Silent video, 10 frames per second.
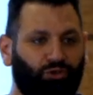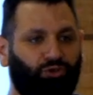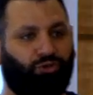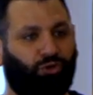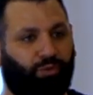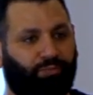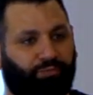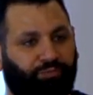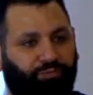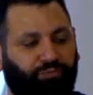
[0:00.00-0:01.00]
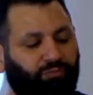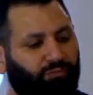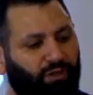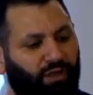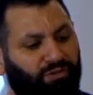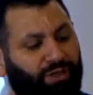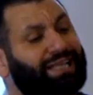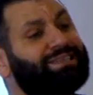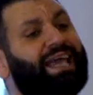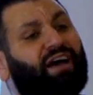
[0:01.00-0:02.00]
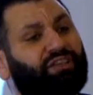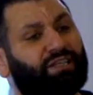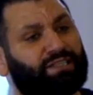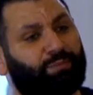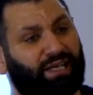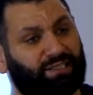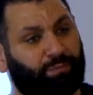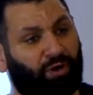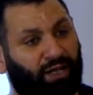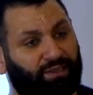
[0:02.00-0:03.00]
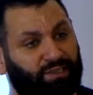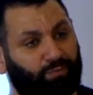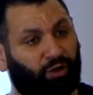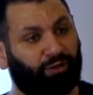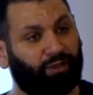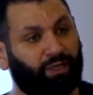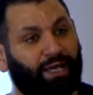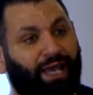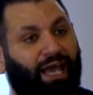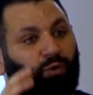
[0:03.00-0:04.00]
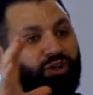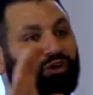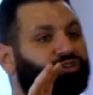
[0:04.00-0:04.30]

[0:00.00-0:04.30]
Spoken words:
to do. So that's the evidence-based practice model. And when you're